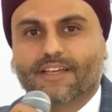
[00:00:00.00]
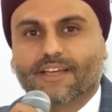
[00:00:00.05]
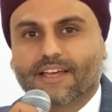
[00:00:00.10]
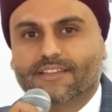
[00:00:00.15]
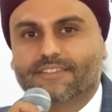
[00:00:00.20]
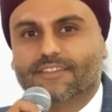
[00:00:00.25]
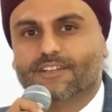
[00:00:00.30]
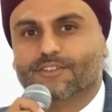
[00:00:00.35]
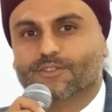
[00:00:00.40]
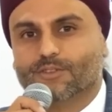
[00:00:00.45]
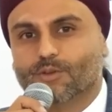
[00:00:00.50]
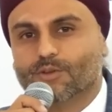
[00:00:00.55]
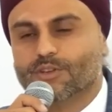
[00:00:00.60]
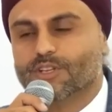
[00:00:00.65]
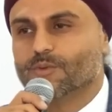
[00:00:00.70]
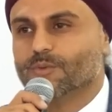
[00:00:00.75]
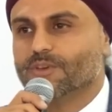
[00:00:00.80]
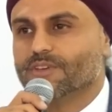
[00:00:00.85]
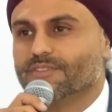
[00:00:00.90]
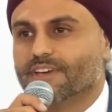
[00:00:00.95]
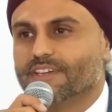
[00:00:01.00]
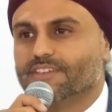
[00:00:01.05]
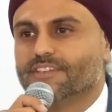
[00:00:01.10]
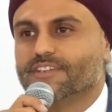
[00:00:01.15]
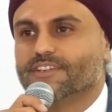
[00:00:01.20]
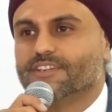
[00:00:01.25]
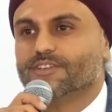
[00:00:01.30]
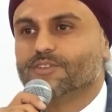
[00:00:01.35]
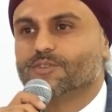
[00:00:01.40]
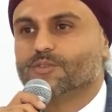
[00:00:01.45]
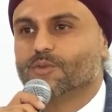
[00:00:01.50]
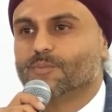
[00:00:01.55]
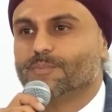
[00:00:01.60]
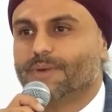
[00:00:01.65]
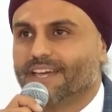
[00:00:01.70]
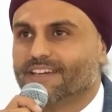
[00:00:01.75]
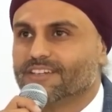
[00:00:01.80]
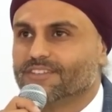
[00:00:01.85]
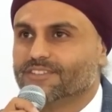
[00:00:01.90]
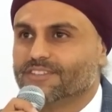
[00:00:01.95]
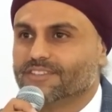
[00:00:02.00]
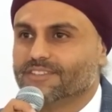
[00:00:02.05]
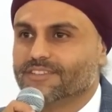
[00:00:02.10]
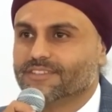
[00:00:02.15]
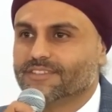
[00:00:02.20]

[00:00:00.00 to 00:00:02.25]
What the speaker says: And then slowly we ventured into packaging